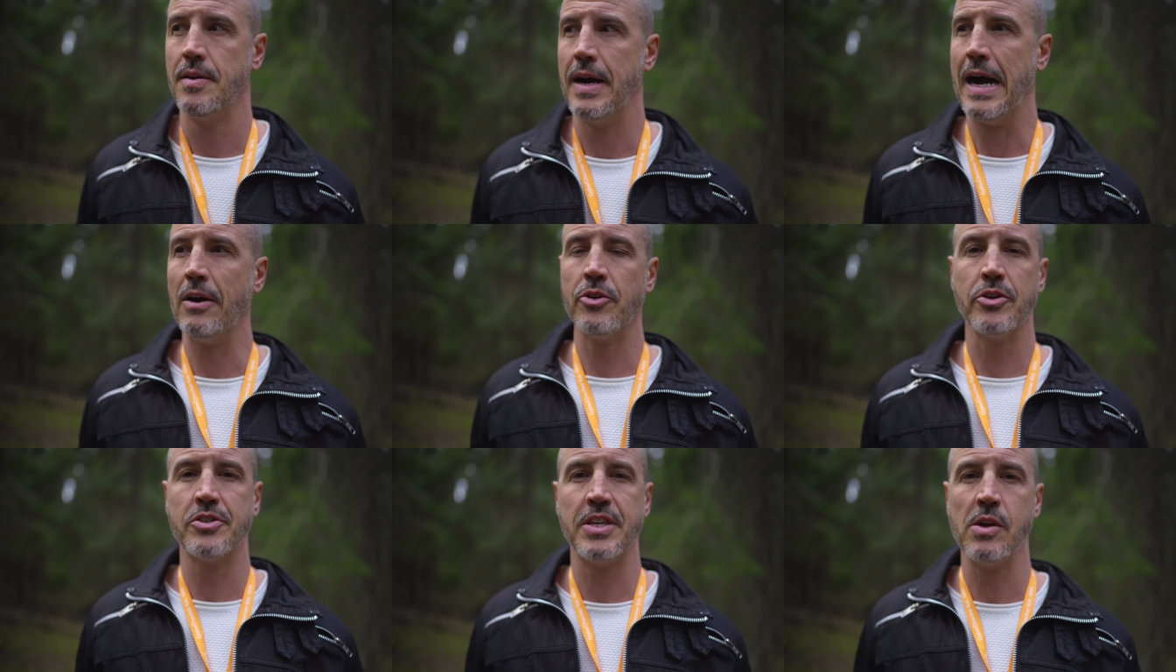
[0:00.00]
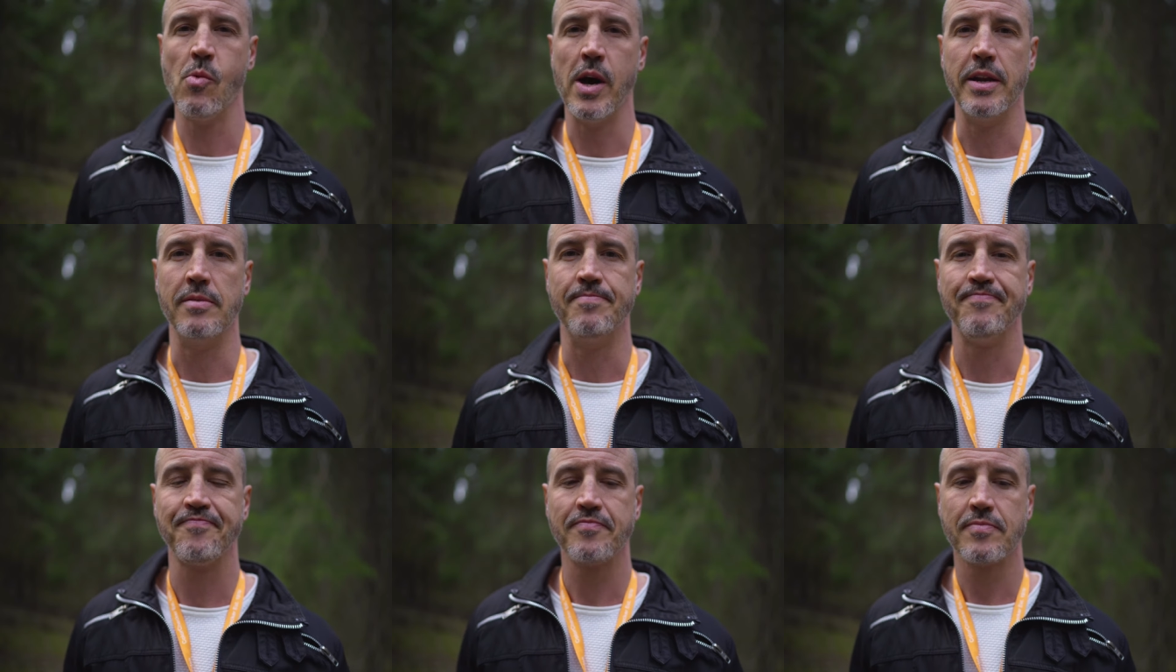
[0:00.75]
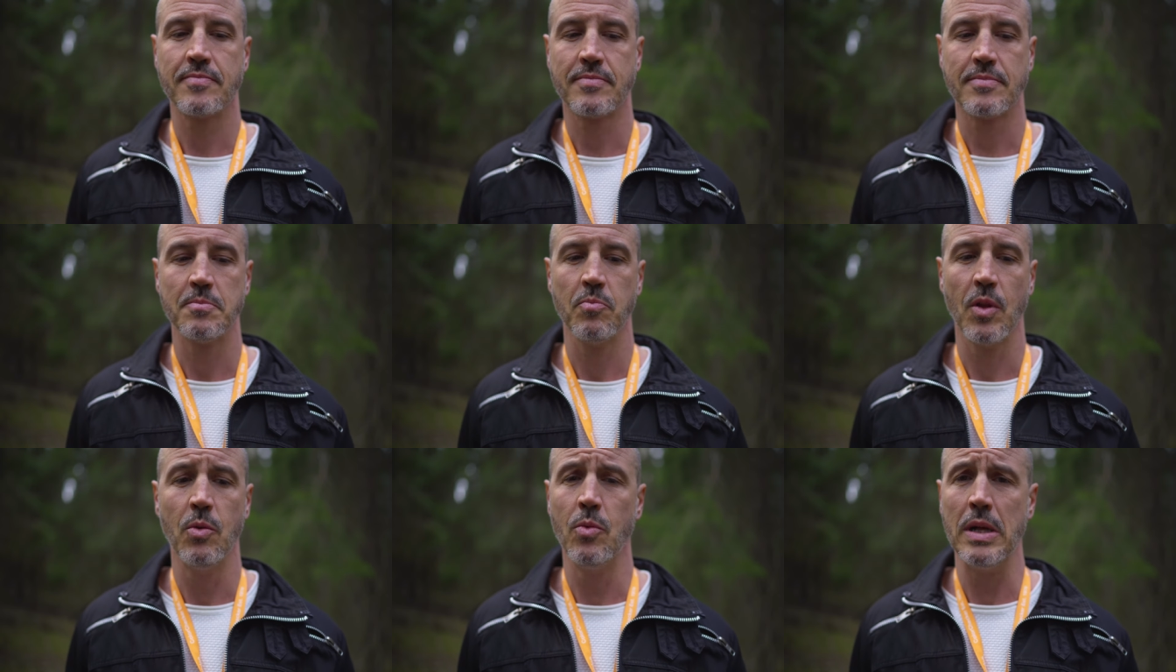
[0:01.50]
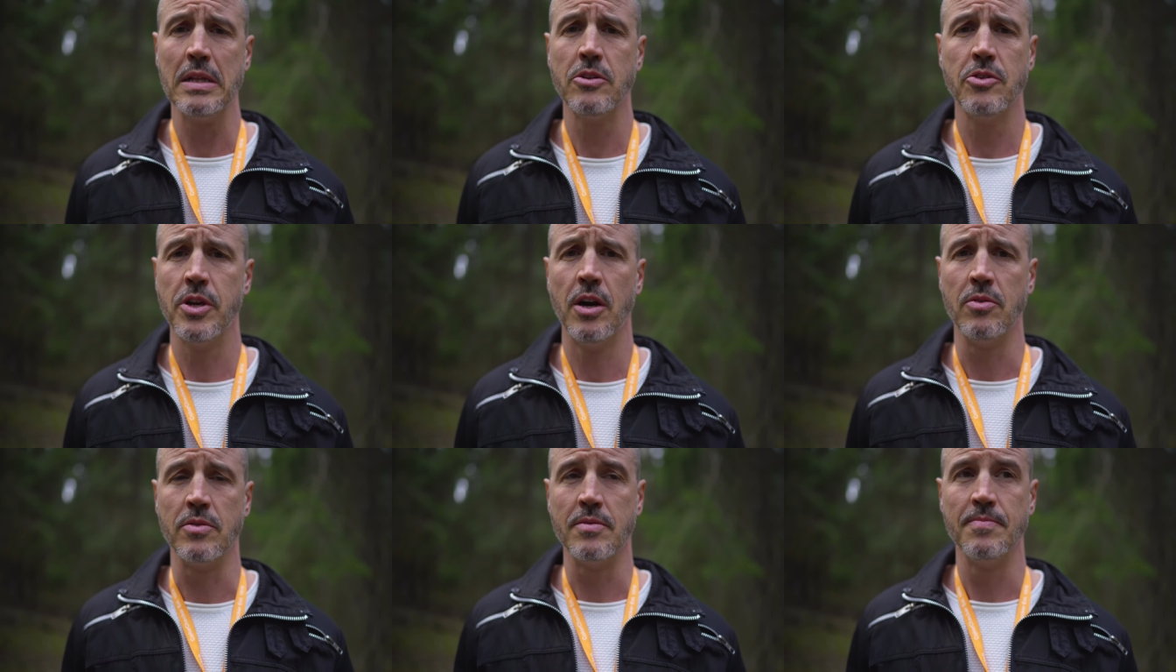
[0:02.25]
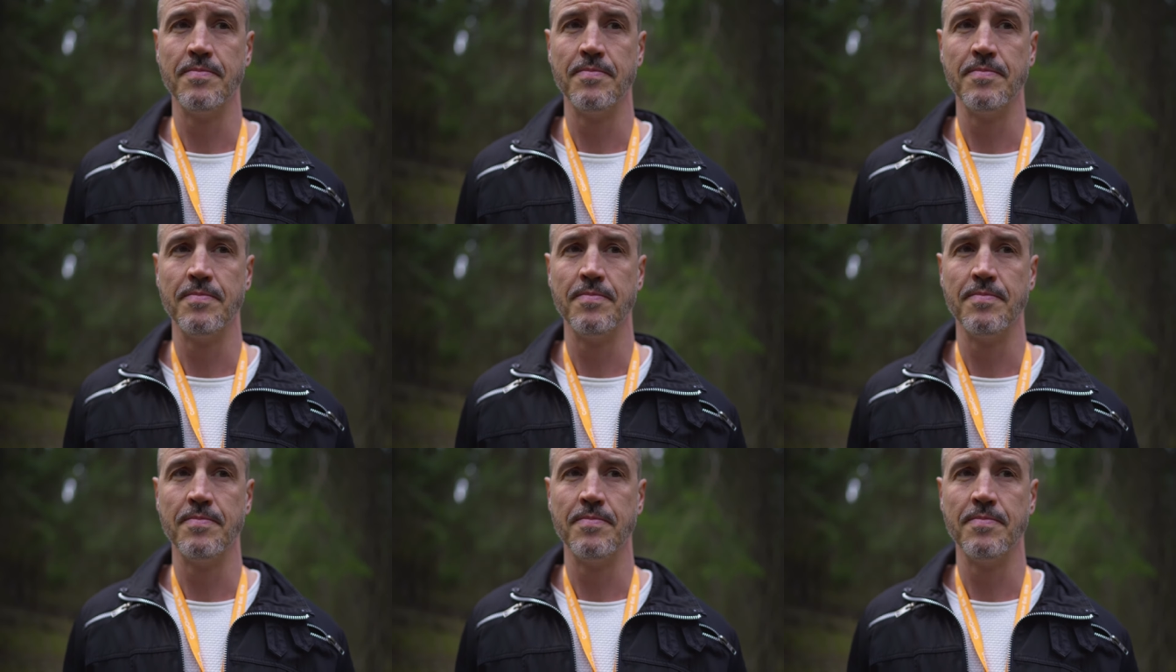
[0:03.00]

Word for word: How do you see one? Well, you don't.